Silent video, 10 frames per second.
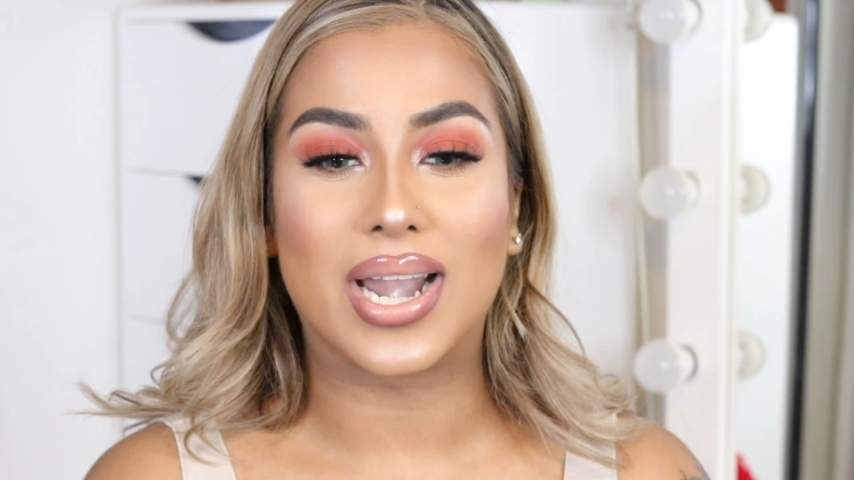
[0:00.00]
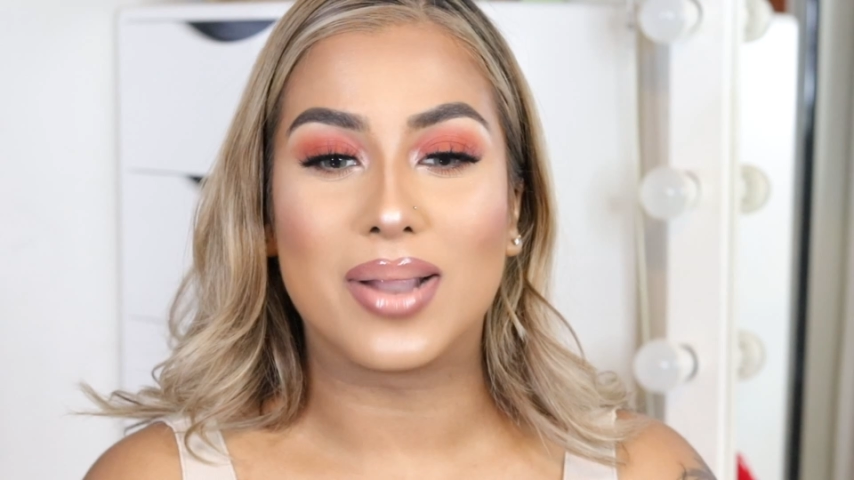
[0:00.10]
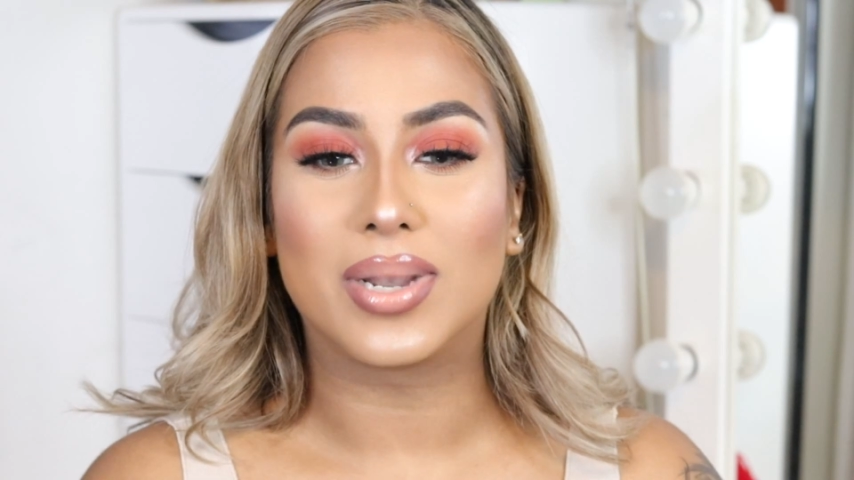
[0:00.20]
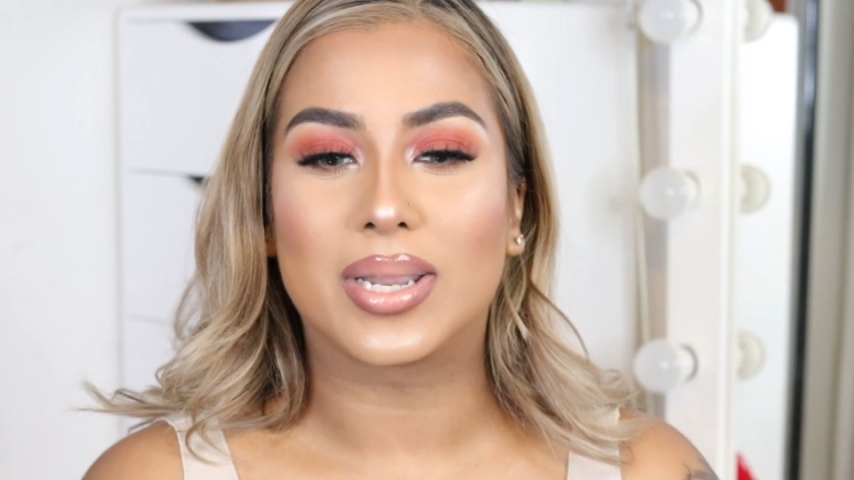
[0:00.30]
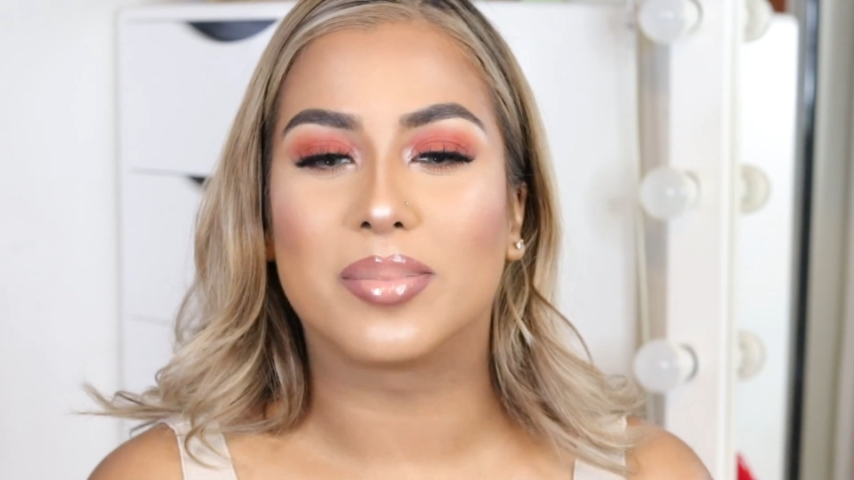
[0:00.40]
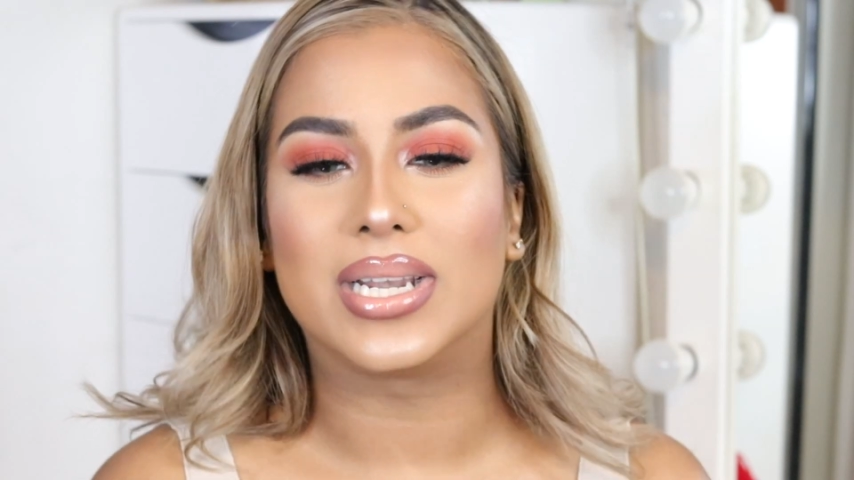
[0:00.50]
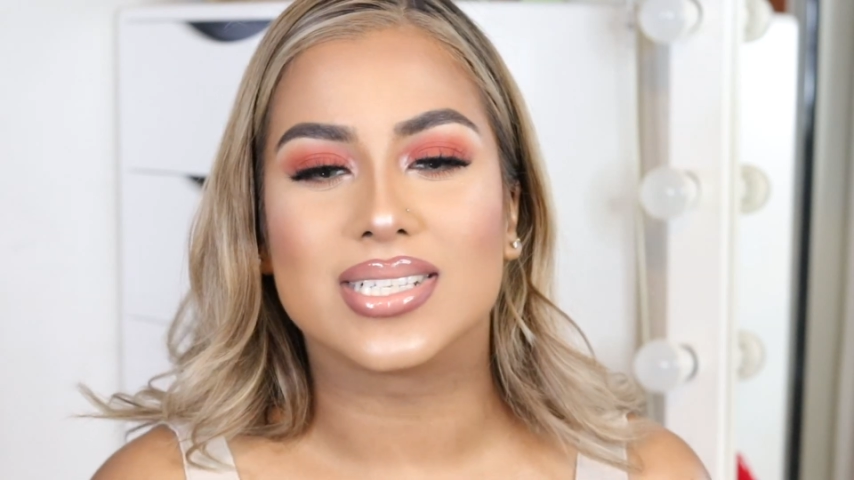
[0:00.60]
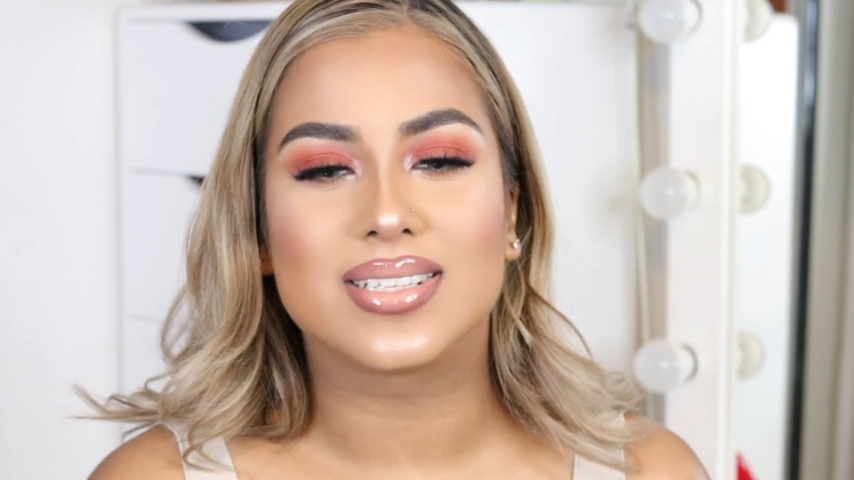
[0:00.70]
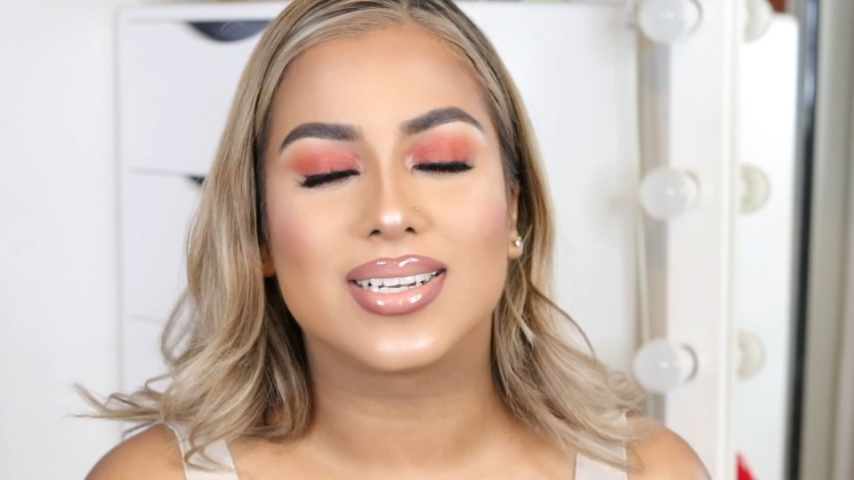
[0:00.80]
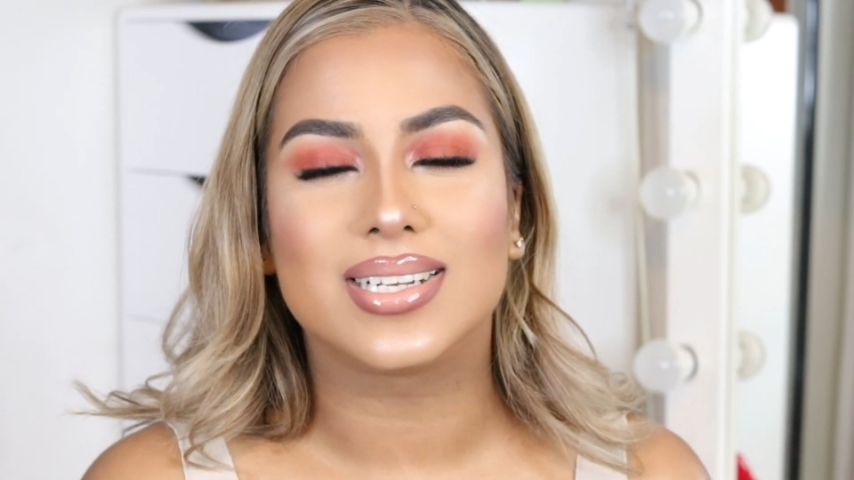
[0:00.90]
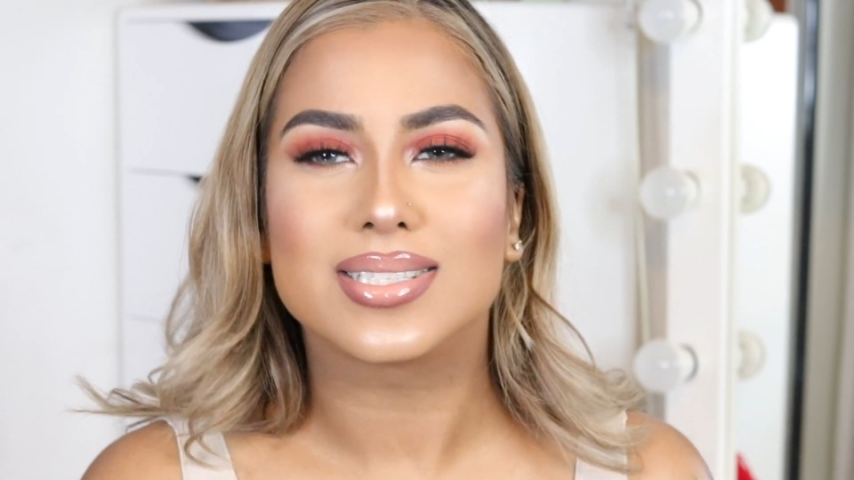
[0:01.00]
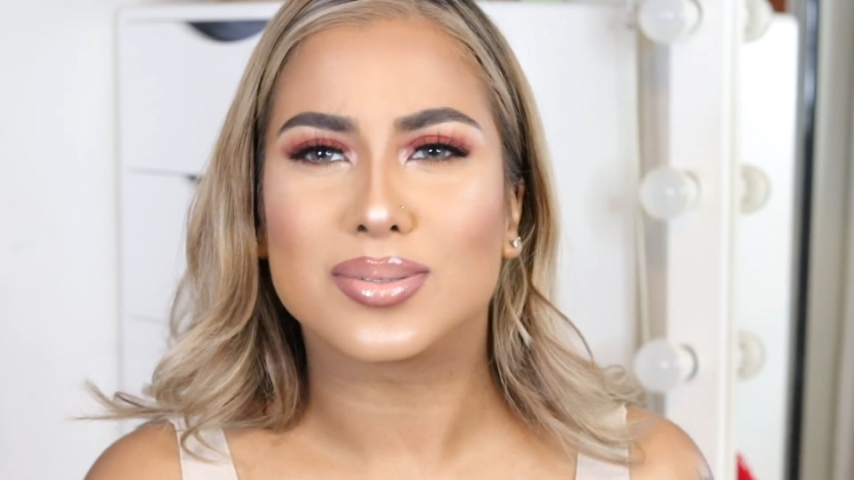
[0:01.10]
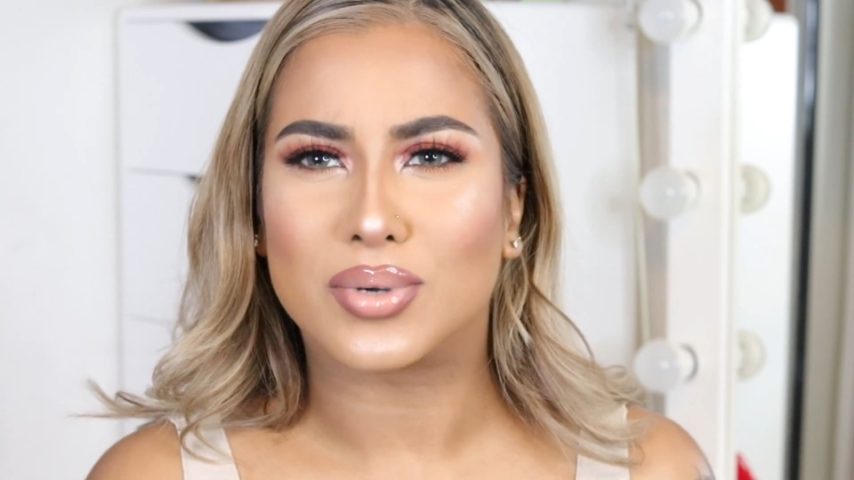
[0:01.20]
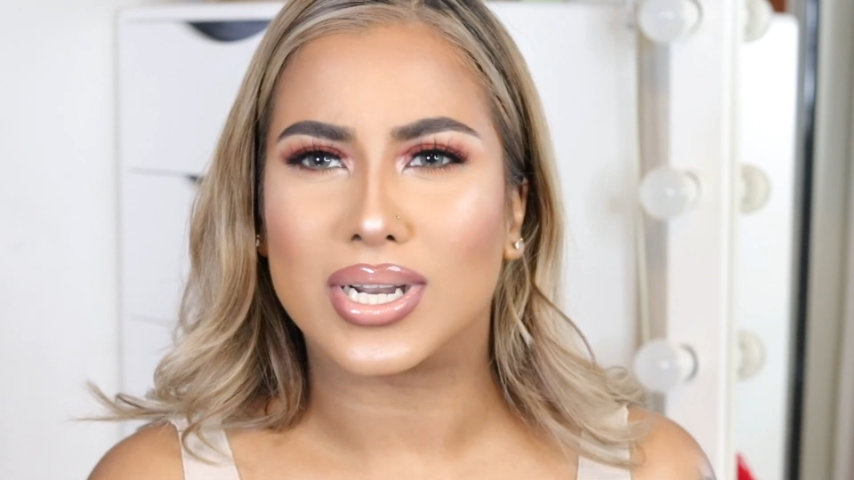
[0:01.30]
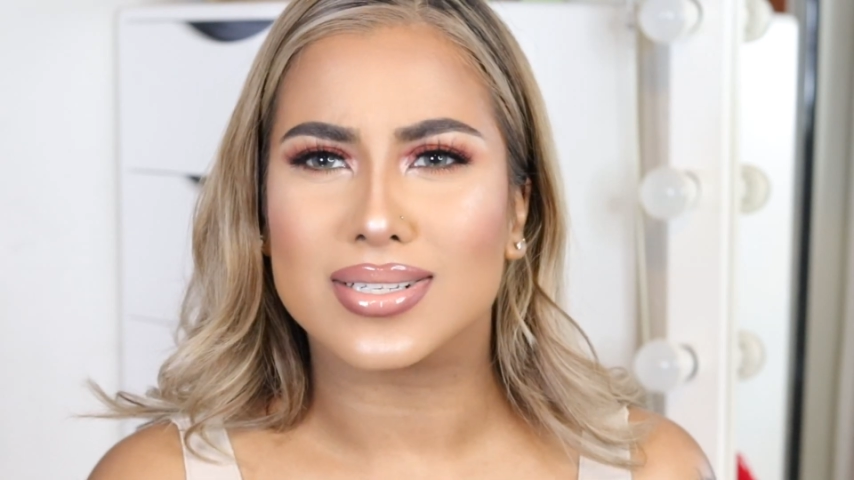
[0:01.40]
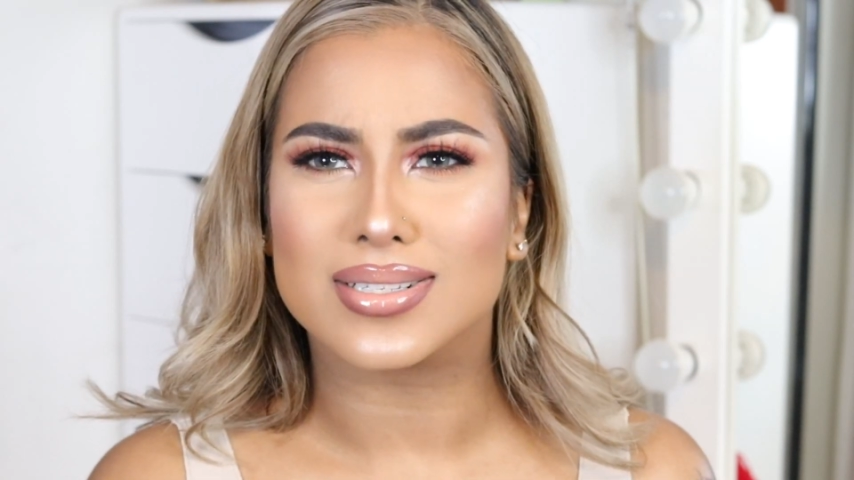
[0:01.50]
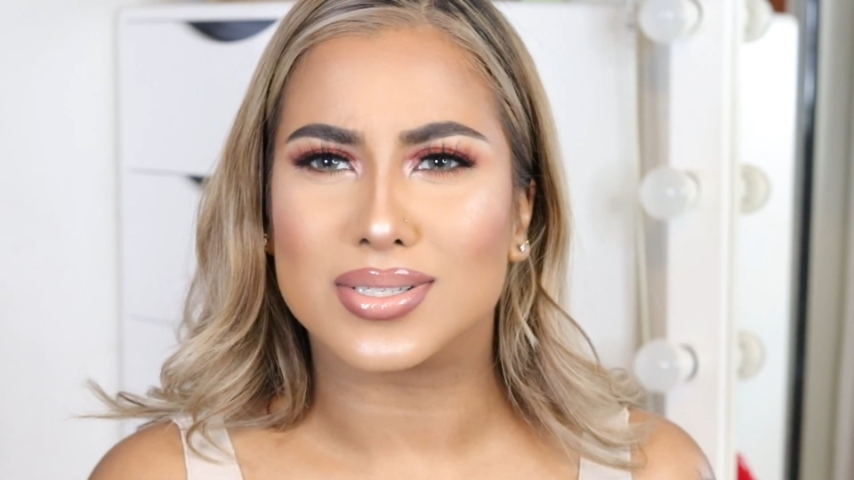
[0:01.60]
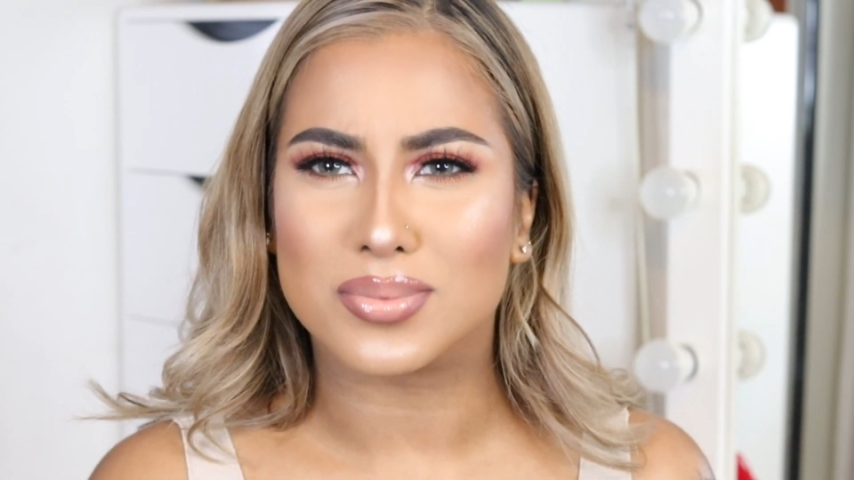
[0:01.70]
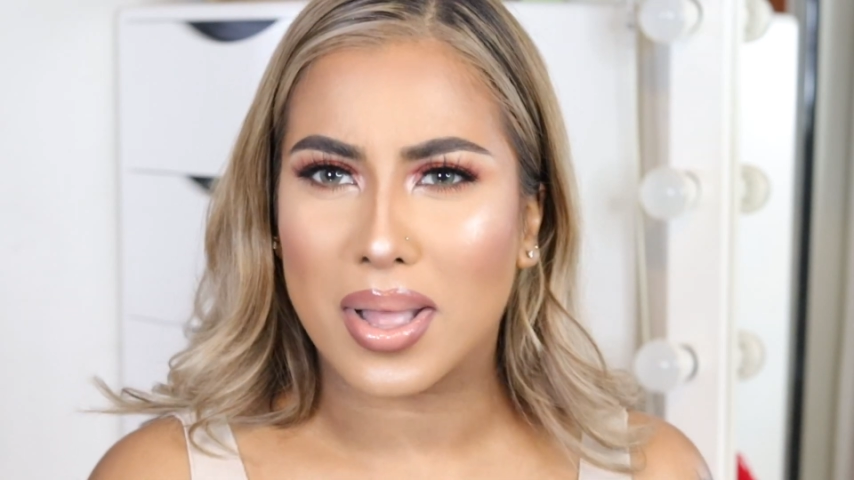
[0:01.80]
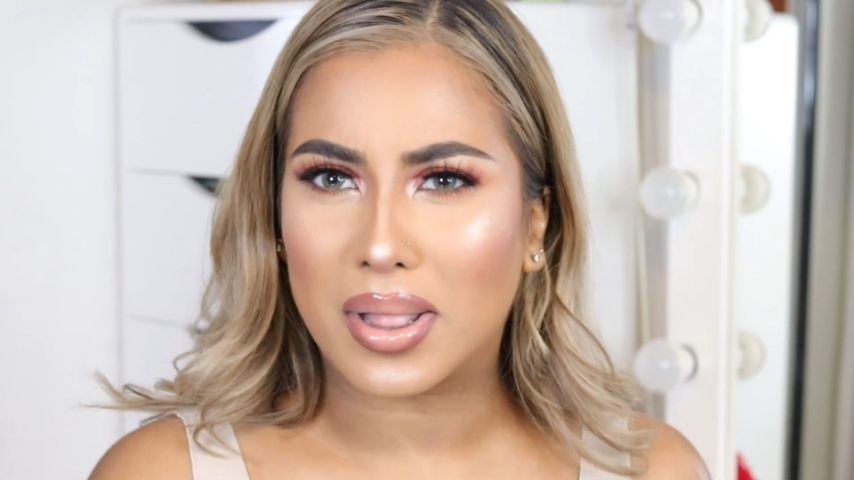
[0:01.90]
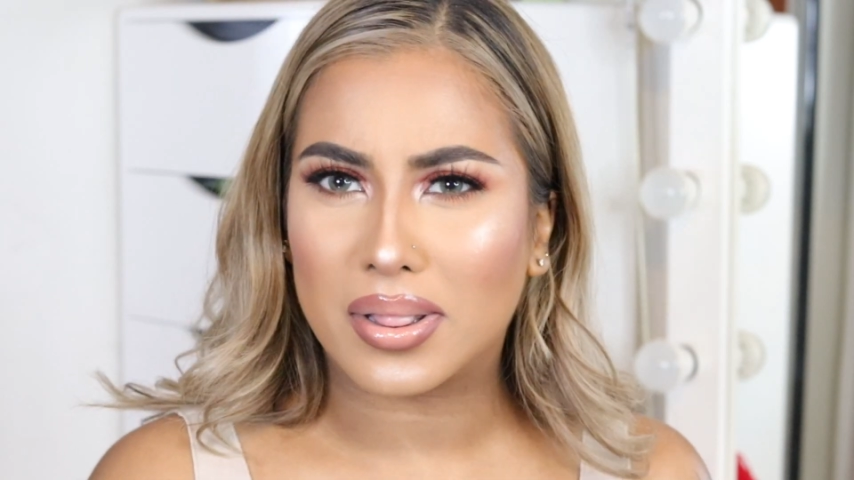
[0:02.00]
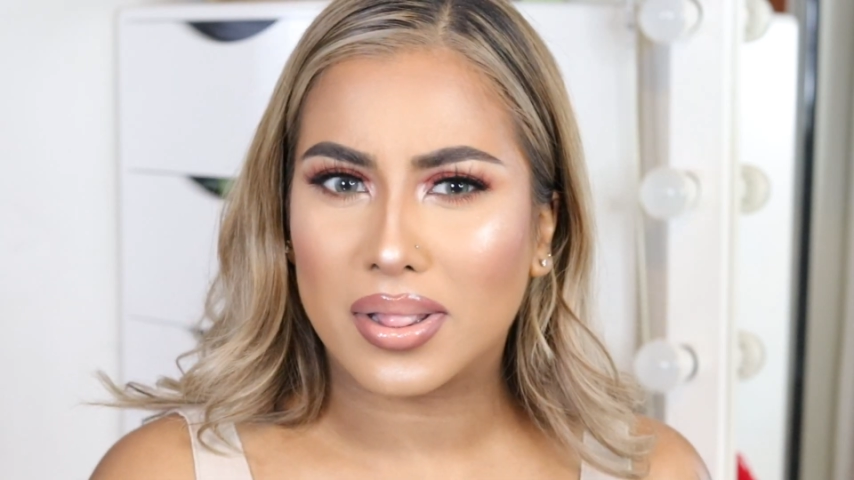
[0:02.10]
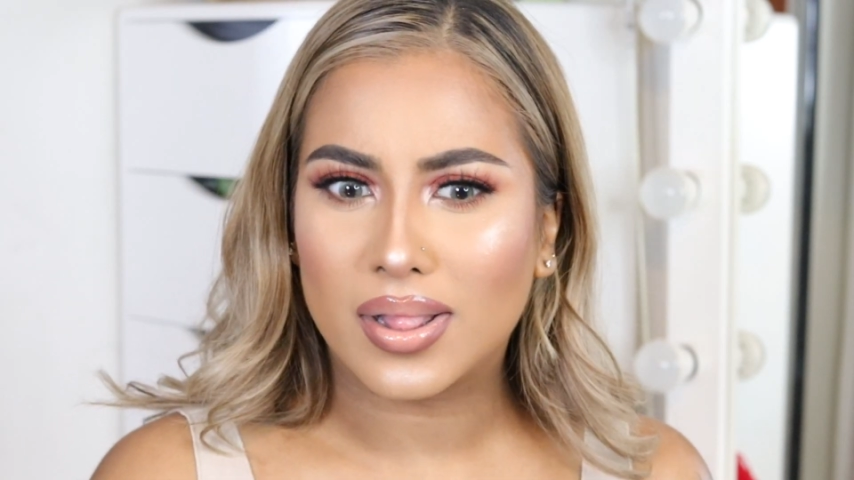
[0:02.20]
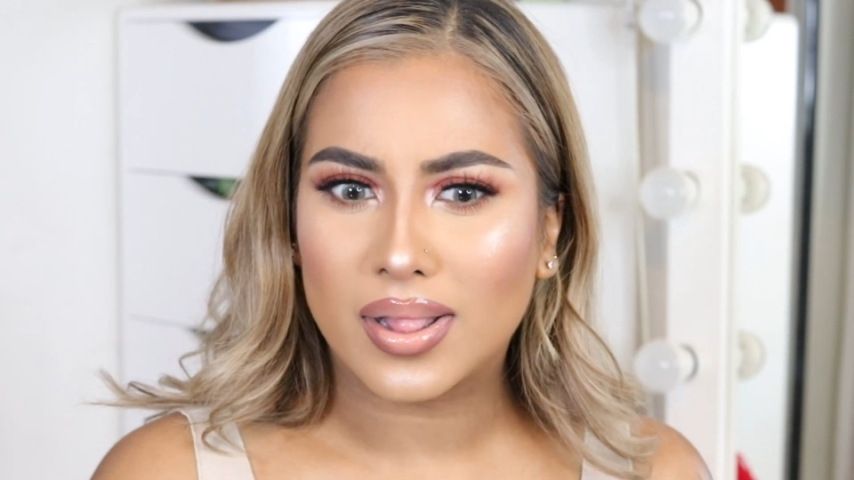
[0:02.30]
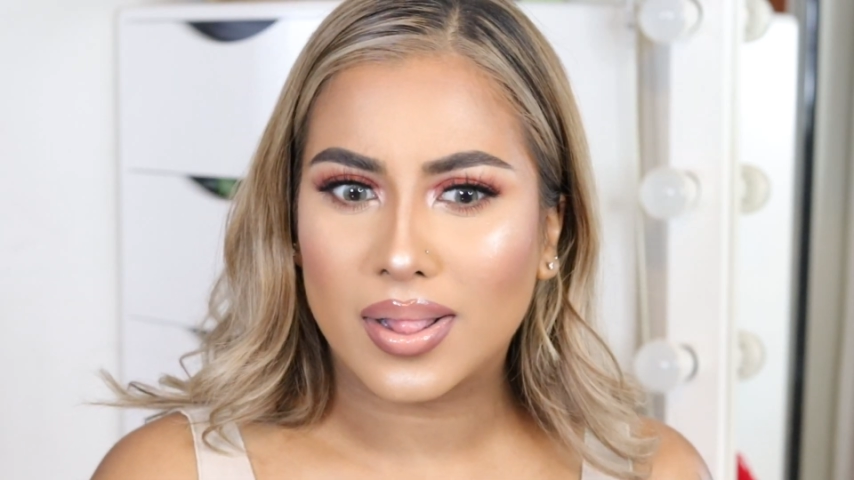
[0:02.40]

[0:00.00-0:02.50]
but I'm like pleasantly surprised as well.